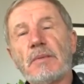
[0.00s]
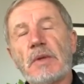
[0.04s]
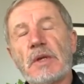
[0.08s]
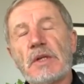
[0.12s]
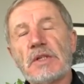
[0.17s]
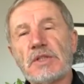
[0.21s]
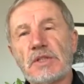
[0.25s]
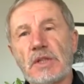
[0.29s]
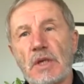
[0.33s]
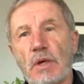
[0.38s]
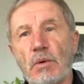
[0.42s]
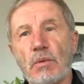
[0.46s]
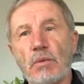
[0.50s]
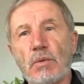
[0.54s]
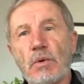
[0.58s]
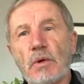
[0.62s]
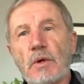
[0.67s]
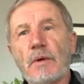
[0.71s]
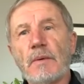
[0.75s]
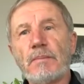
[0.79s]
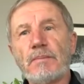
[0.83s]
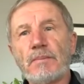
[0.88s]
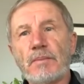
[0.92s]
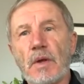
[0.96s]
So
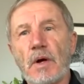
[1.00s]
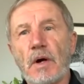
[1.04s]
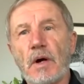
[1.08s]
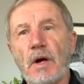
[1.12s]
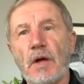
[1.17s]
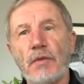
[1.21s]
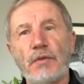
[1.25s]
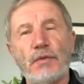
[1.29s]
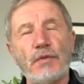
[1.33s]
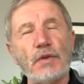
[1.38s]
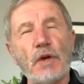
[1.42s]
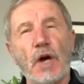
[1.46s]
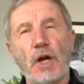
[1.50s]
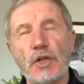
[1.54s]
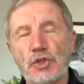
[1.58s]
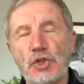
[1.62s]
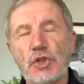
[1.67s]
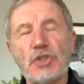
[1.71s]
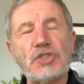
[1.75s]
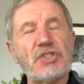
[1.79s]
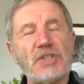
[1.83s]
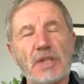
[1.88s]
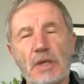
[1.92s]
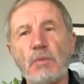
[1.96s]
I
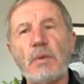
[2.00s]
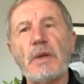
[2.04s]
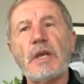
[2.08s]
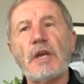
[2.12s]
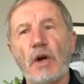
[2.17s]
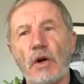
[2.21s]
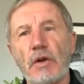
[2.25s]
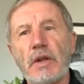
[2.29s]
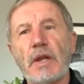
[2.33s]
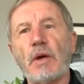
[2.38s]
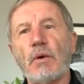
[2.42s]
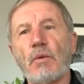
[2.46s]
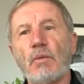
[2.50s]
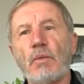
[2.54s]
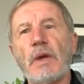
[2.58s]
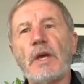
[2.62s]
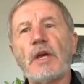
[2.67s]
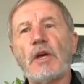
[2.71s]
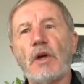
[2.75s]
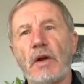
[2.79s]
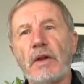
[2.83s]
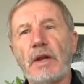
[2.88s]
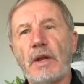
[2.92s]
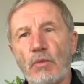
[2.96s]
just think we got it
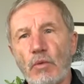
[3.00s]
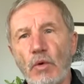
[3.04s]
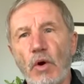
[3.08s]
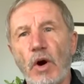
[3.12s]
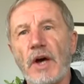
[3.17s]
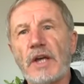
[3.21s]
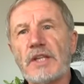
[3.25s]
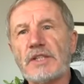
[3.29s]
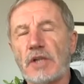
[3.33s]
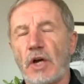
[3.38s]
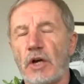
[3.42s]
right.